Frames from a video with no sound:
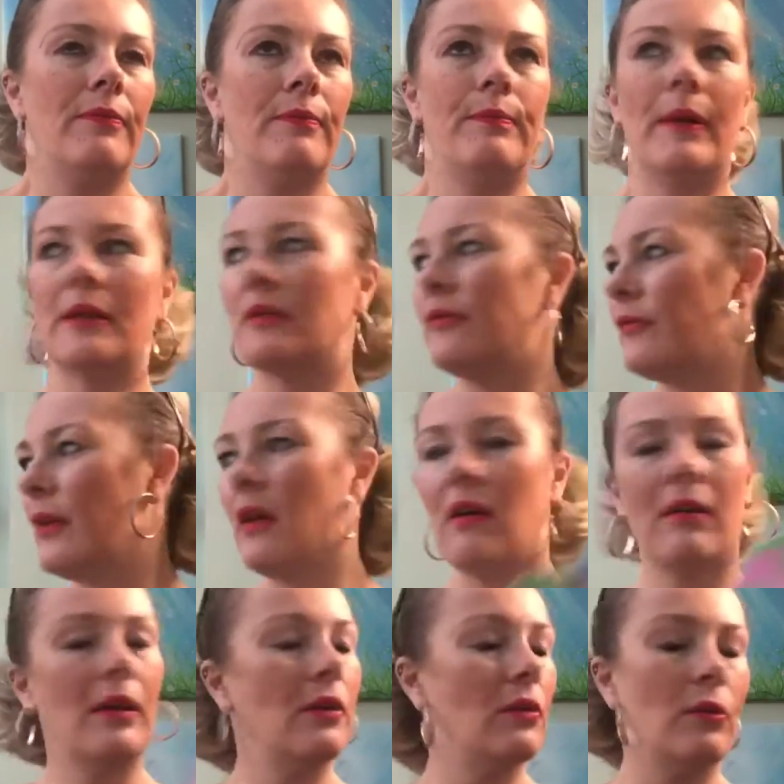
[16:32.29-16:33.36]

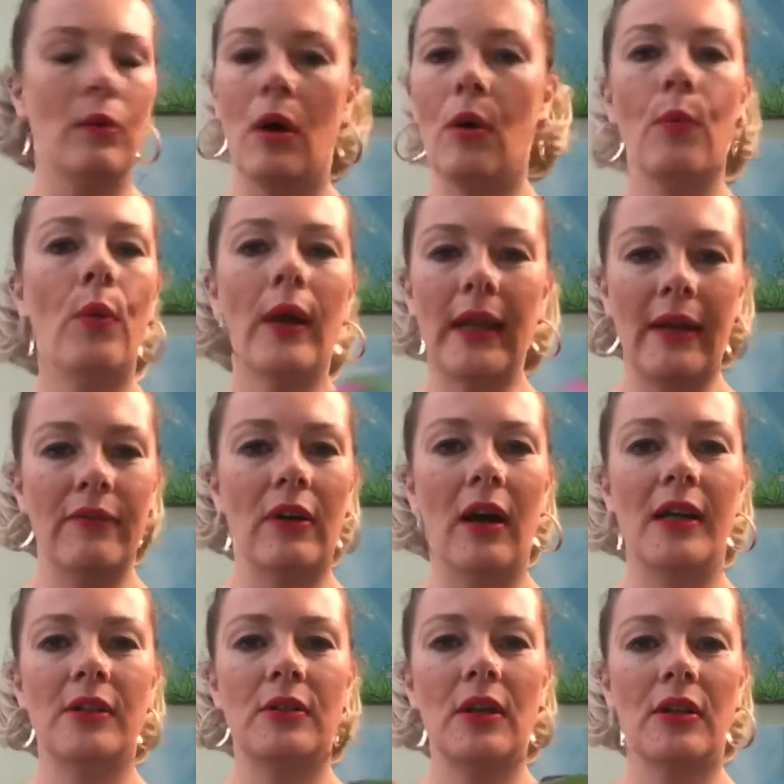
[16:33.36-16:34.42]
butterfly or whatever.
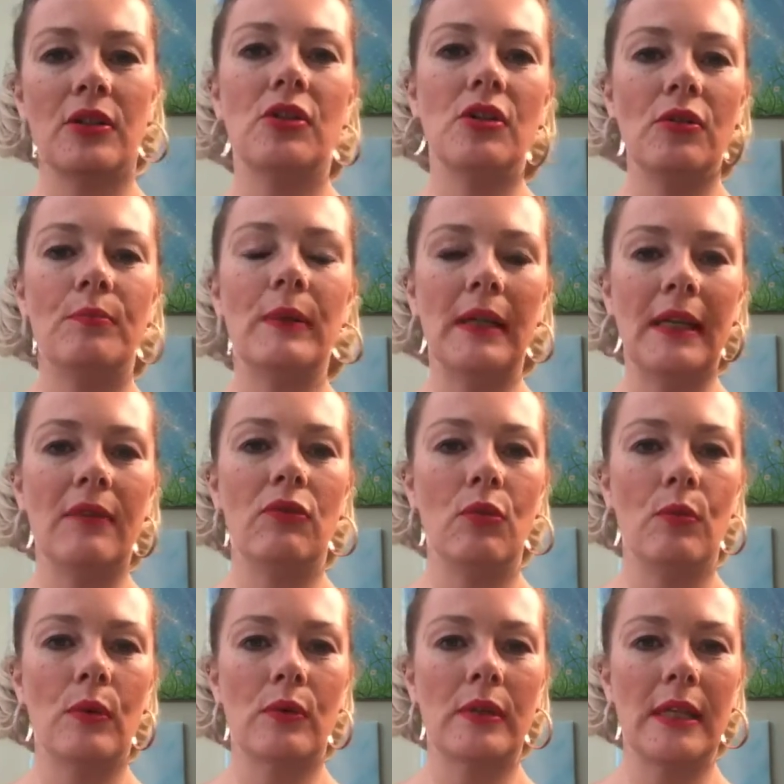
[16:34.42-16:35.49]
I do believe you
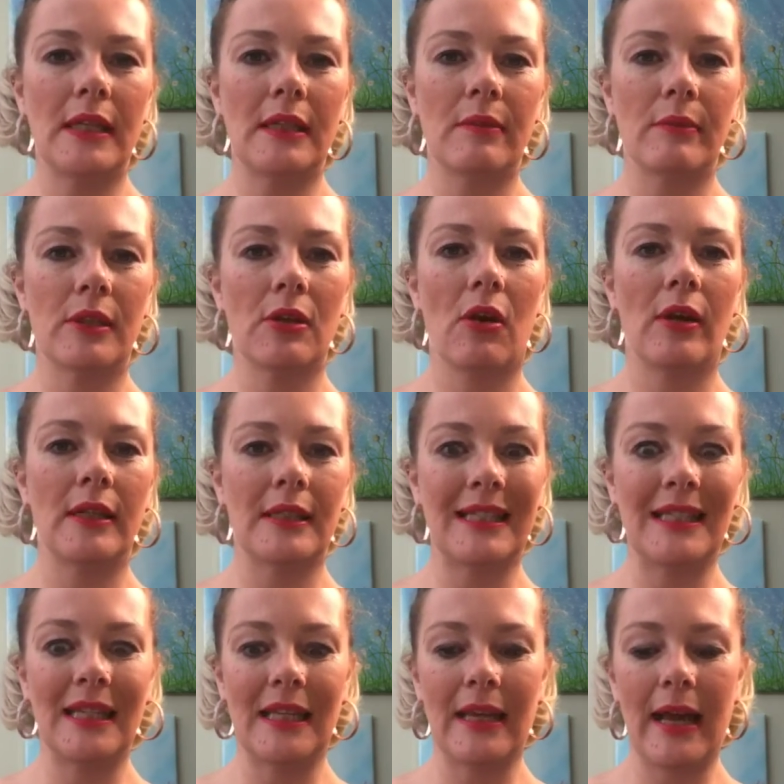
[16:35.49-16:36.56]
will see some signs
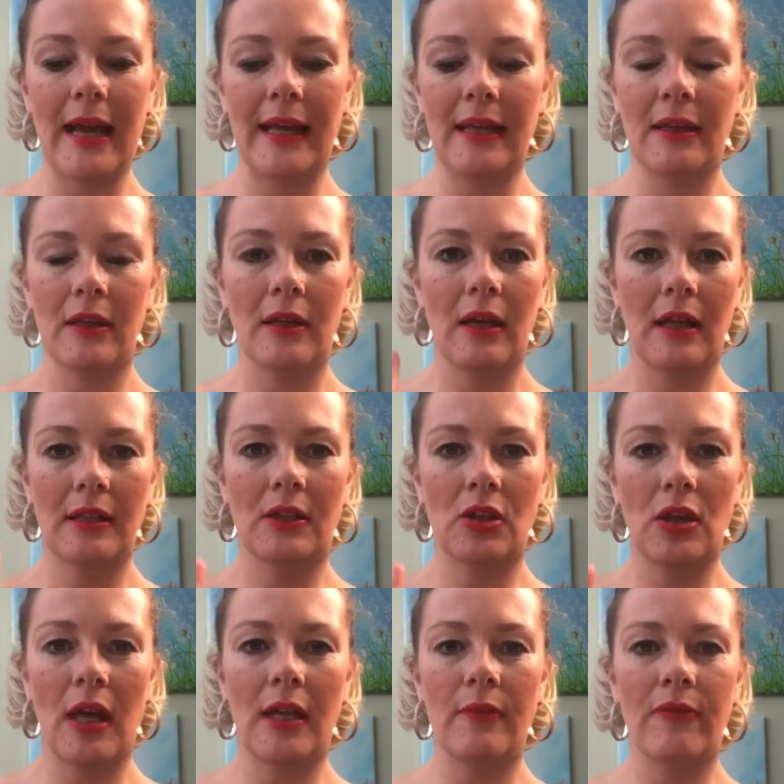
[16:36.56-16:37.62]
today,
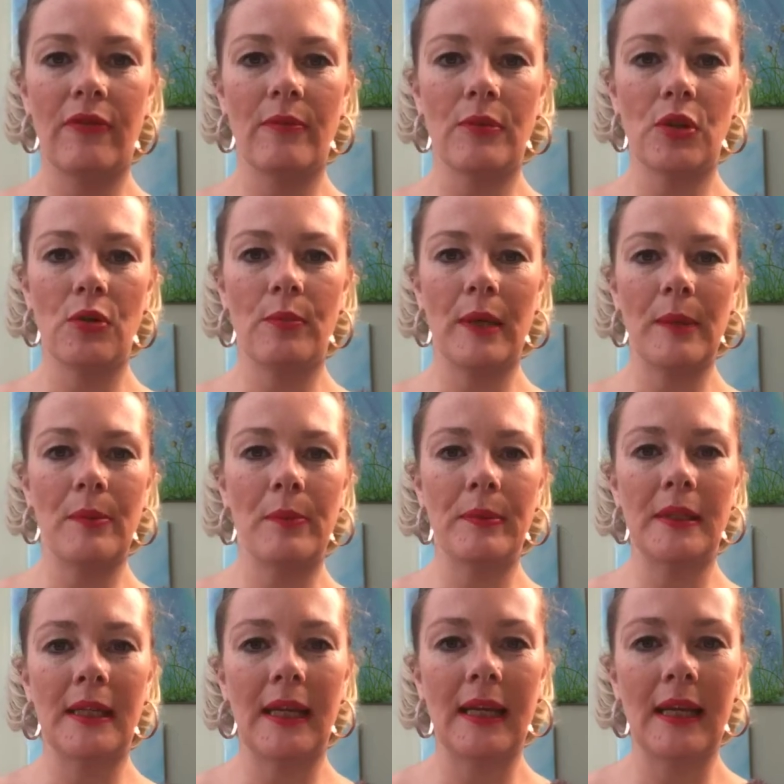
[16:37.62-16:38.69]
from two people
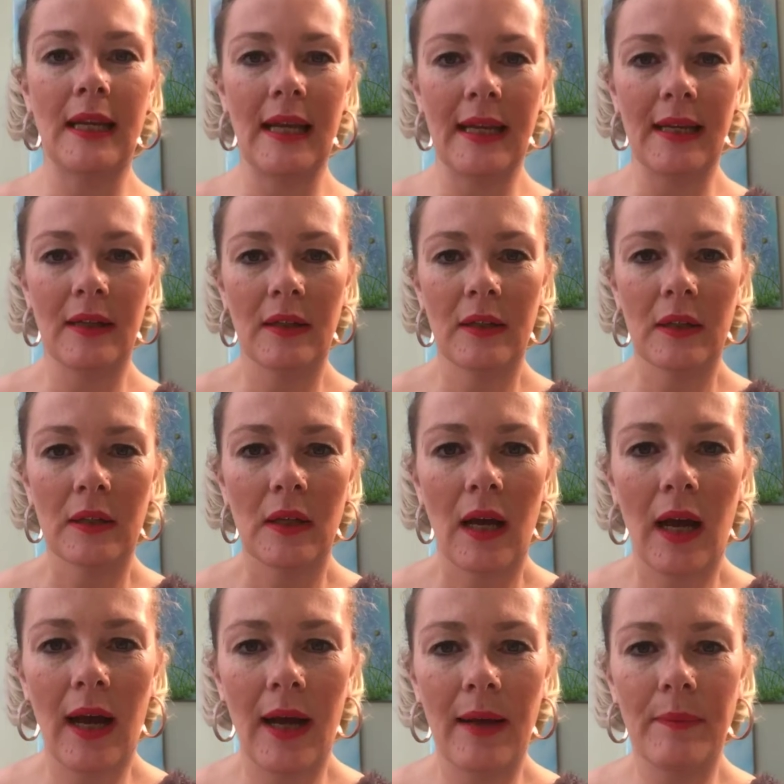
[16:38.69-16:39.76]
particularly.
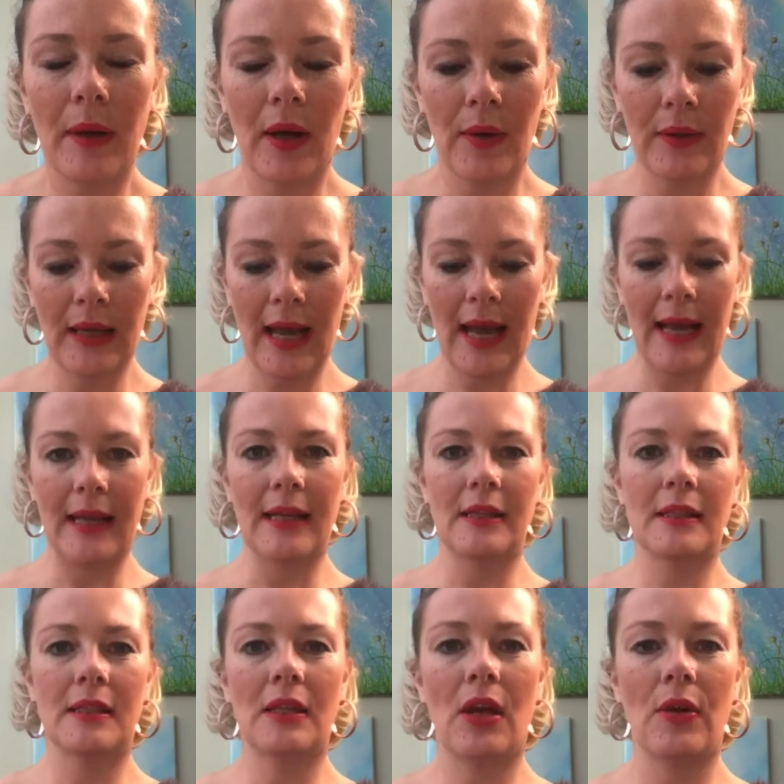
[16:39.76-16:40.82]
Okay,
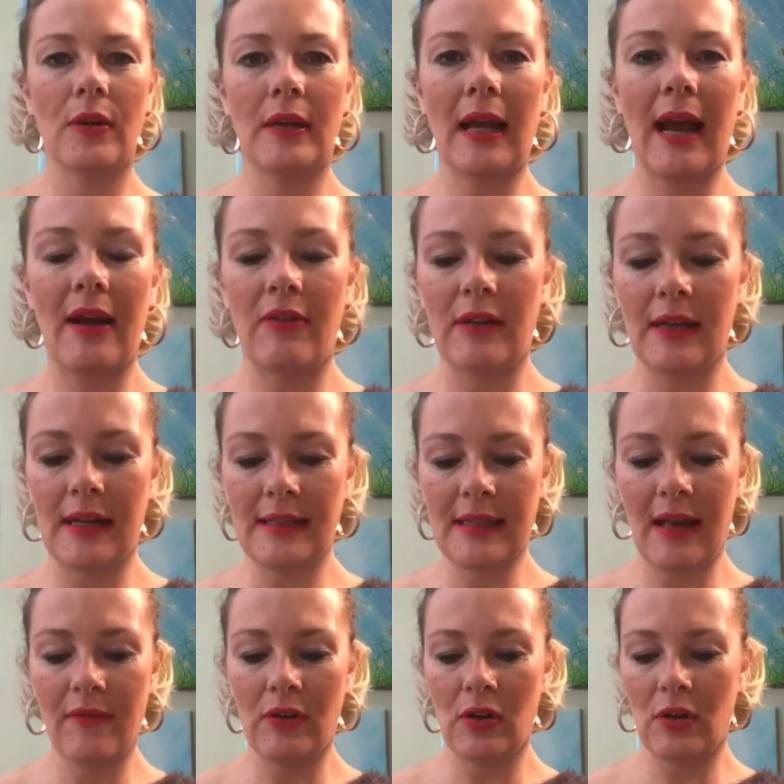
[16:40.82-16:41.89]
so Karen, let's
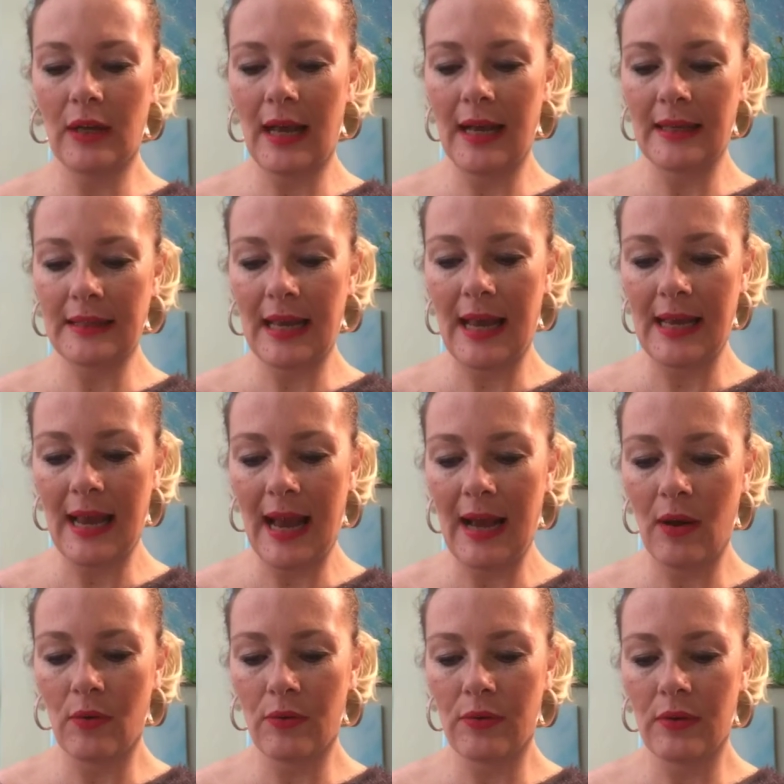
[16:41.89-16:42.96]
have a look at a
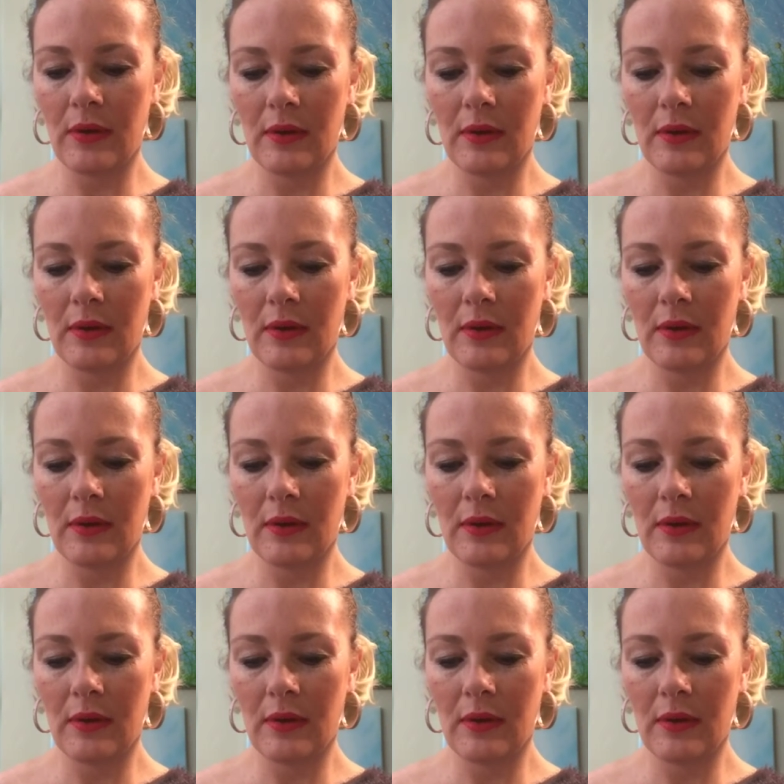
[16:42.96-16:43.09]
health